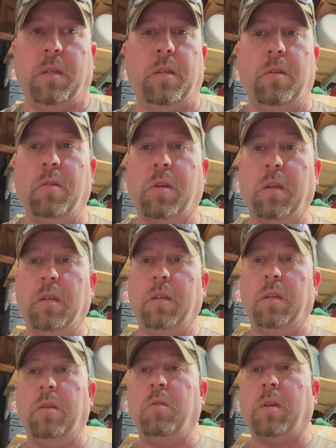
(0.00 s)
you
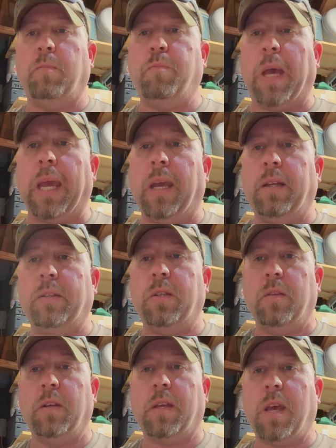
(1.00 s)
can
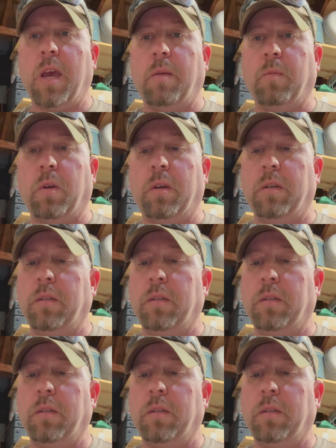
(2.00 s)
paint the camera